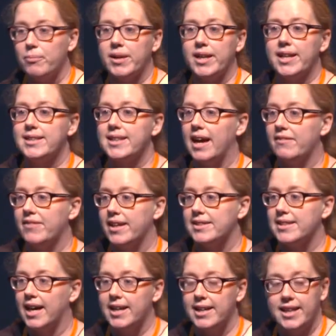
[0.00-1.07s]
we need to have that
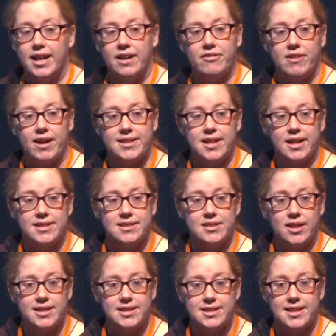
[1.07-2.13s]
data there for our data
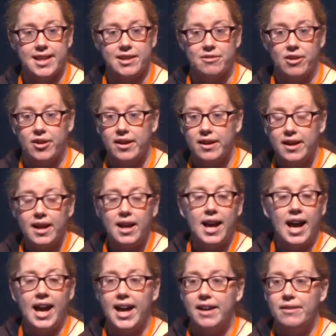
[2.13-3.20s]
scientists later on,
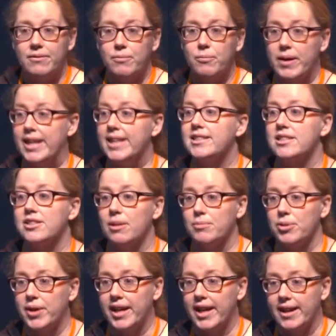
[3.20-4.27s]
and we need to stop
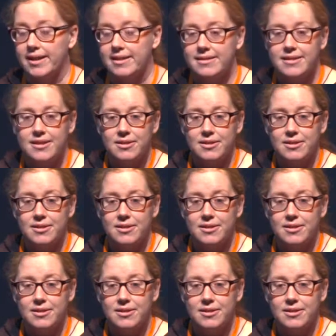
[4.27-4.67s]
looking at it.